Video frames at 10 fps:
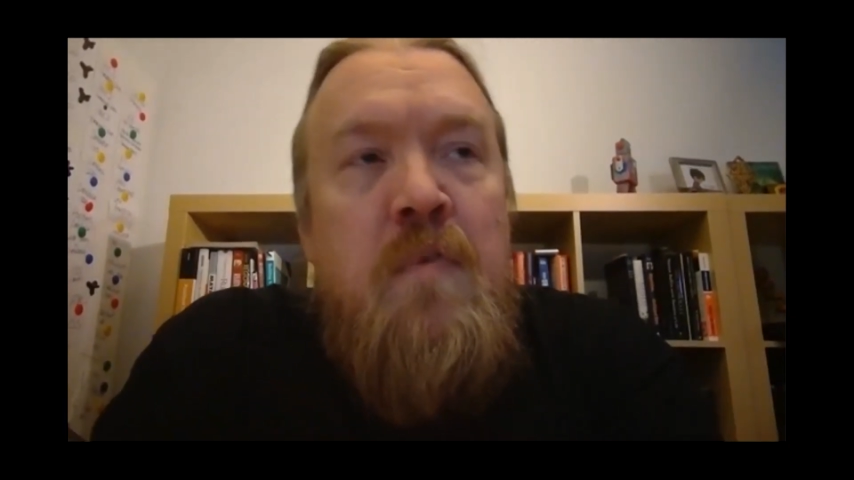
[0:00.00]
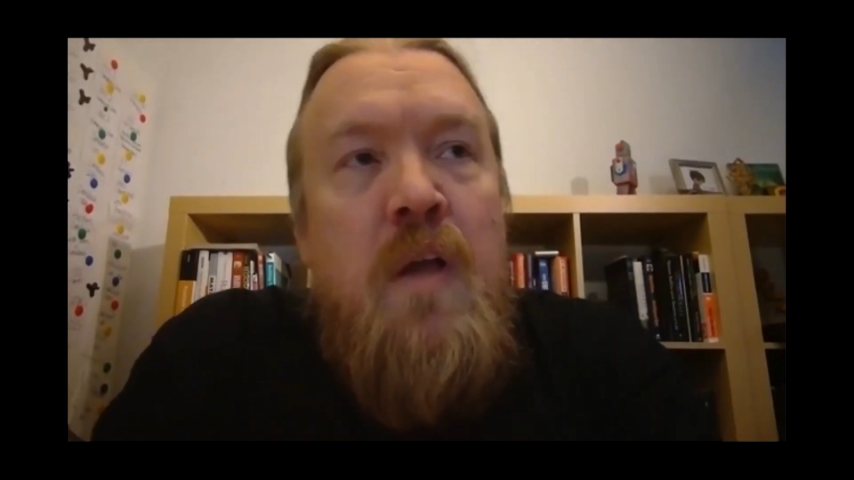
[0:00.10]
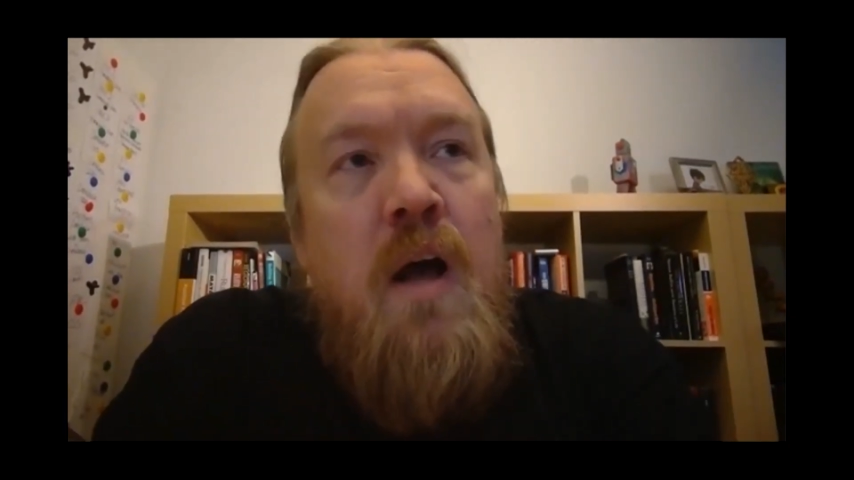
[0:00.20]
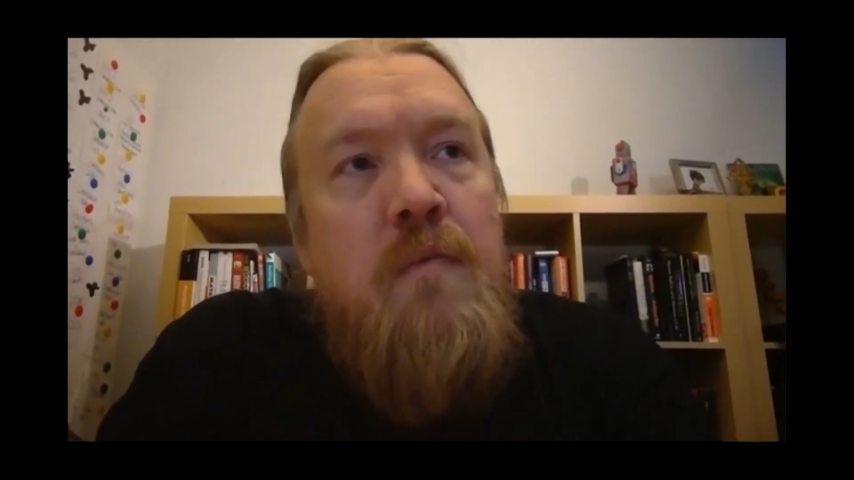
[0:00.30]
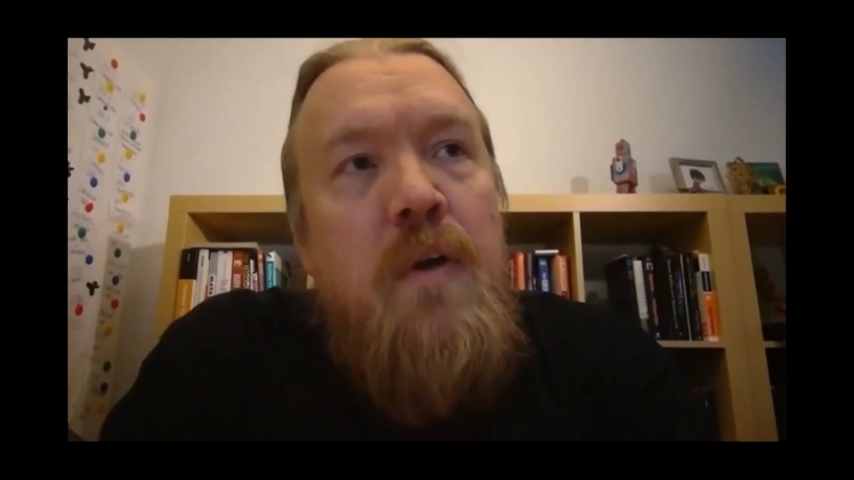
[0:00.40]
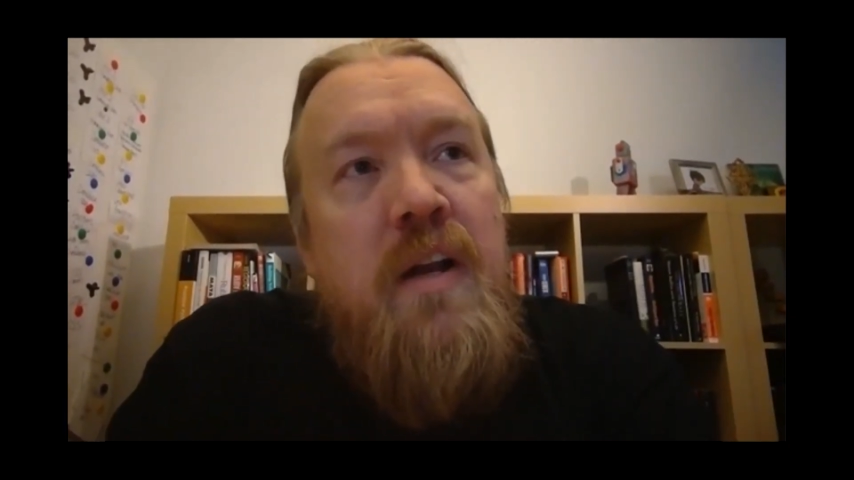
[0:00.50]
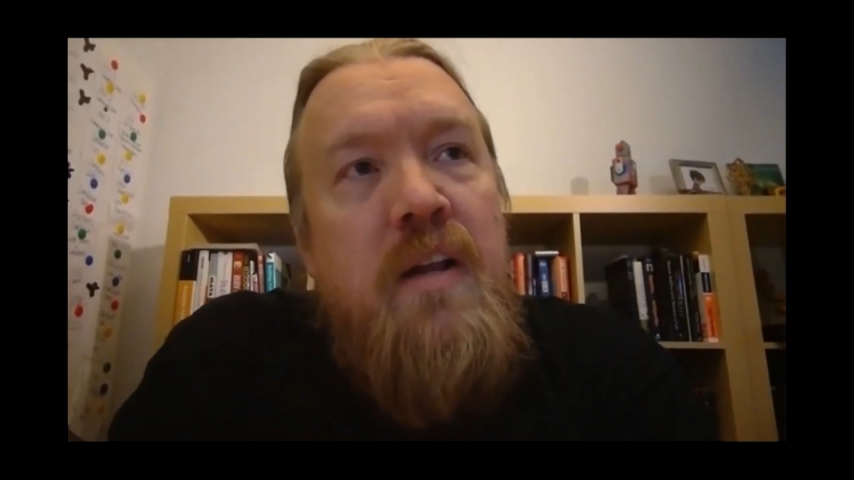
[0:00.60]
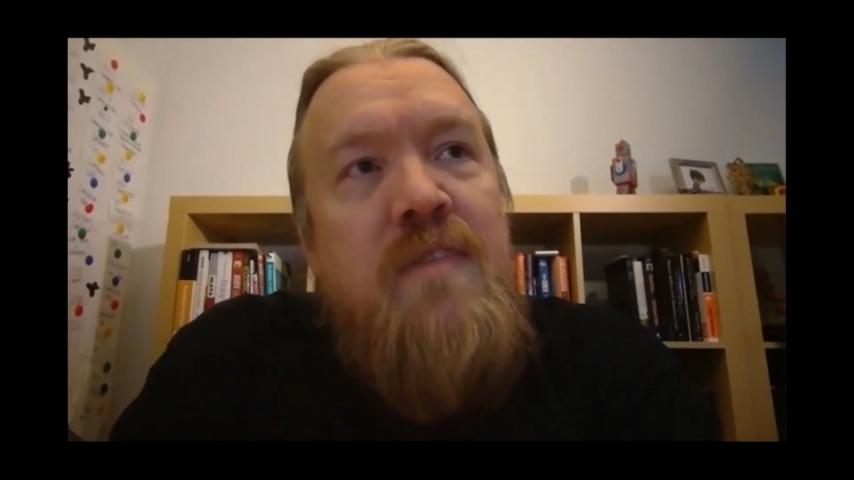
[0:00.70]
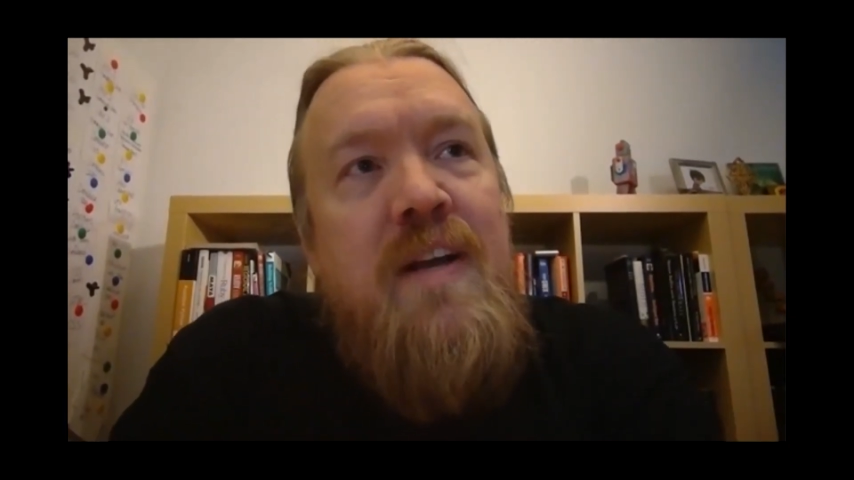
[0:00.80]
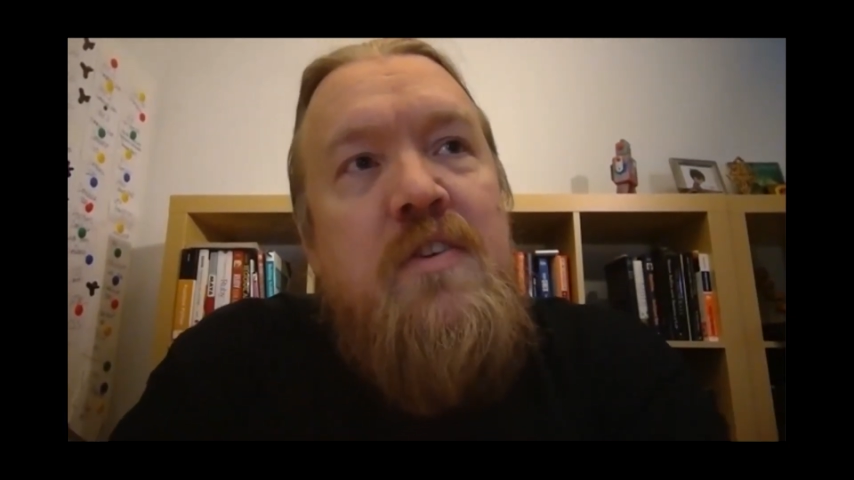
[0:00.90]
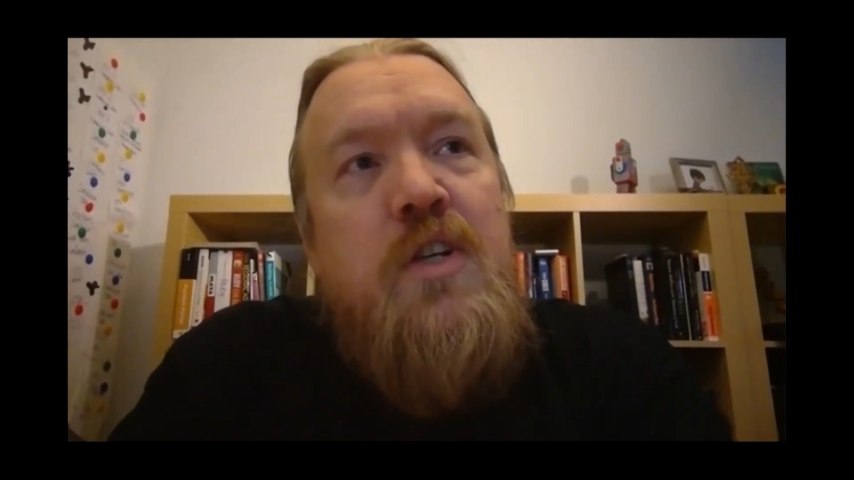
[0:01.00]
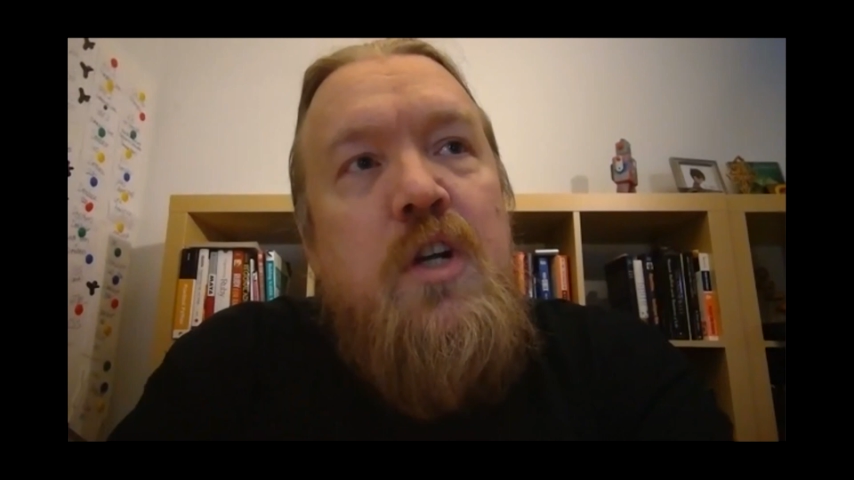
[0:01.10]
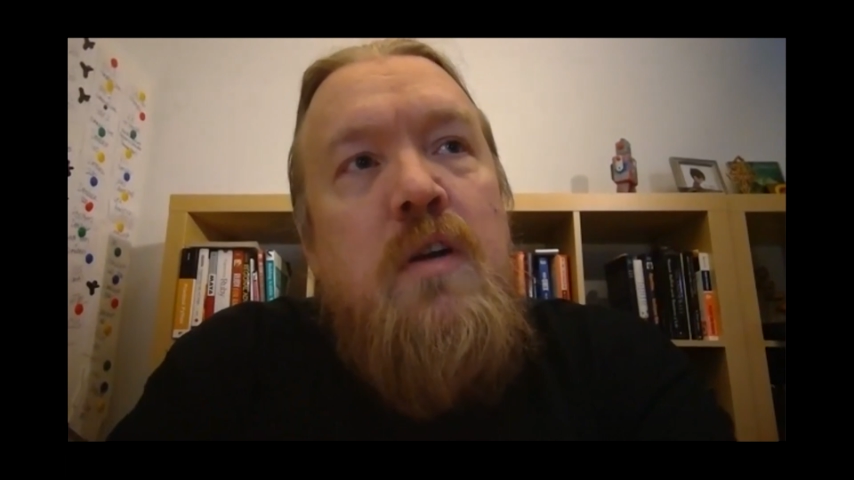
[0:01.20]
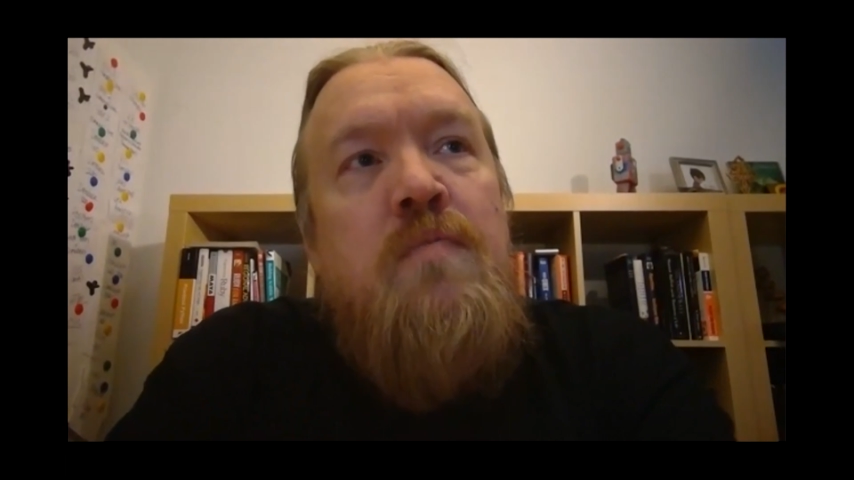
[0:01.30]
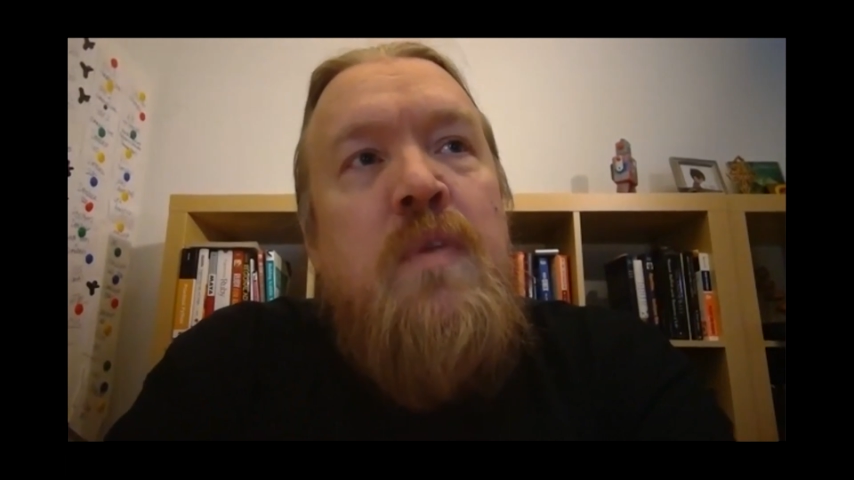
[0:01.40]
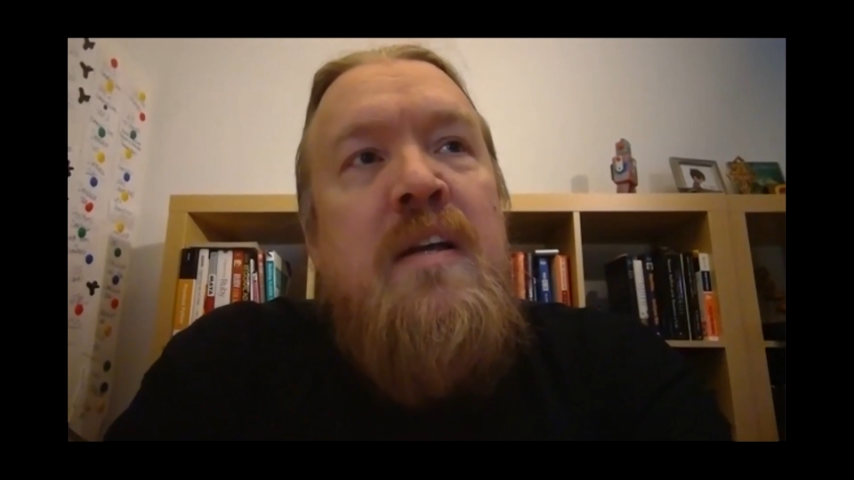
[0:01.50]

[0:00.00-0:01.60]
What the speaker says: An investor